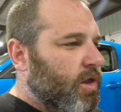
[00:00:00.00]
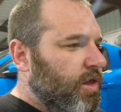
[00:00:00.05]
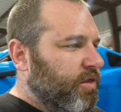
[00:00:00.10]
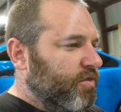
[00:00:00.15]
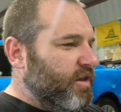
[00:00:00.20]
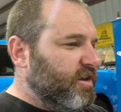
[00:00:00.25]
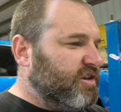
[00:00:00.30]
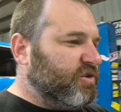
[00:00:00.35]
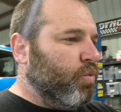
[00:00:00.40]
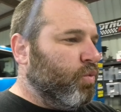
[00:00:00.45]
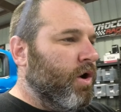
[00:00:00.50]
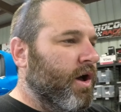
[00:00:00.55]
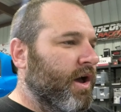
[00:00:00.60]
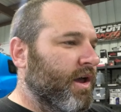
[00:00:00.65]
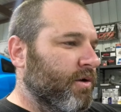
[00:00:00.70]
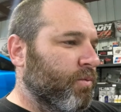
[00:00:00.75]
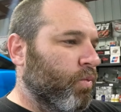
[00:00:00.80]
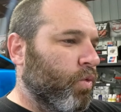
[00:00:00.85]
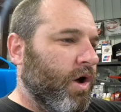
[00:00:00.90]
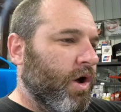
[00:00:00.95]
this
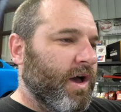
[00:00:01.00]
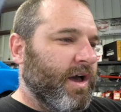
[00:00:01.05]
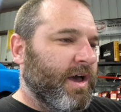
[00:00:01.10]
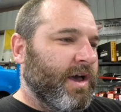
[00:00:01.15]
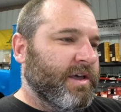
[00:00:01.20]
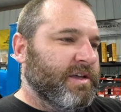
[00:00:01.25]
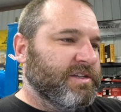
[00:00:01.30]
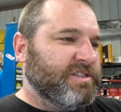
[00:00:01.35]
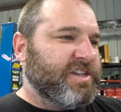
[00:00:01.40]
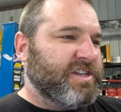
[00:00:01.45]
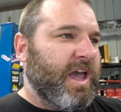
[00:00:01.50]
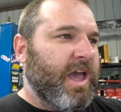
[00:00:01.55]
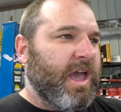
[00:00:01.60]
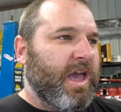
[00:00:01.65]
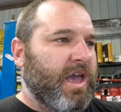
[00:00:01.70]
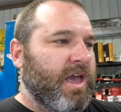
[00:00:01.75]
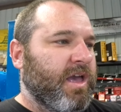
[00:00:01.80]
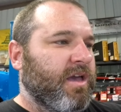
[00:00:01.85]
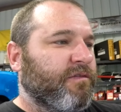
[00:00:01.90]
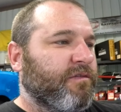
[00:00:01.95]
one was
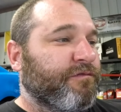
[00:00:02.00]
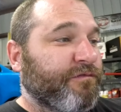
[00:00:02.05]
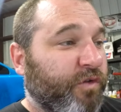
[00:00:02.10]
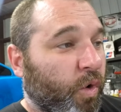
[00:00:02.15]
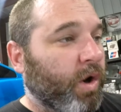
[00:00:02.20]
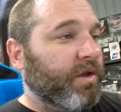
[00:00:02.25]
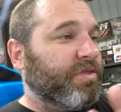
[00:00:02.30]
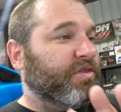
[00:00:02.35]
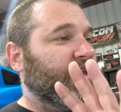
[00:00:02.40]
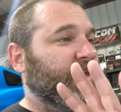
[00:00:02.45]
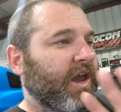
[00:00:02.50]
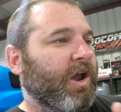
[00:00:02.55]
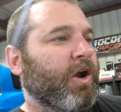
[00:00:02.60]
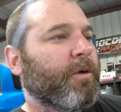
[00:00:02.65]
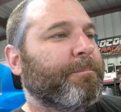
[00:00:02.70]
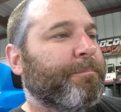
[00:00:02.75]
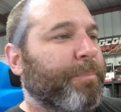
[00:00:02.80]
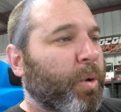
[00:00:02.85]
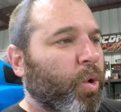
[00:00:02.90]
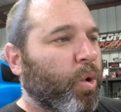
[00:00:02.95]
a 4th gear
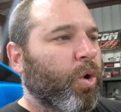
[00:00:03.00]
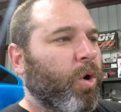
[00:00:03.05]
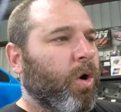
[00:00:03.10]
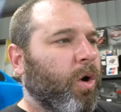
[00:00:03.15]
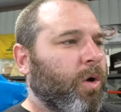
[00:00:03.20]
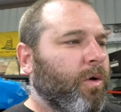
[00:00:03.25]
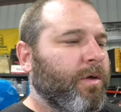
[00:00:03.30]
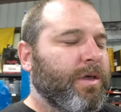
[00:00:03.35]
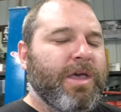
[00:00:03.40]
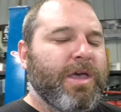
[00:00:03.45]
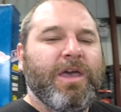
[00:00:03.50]
pull.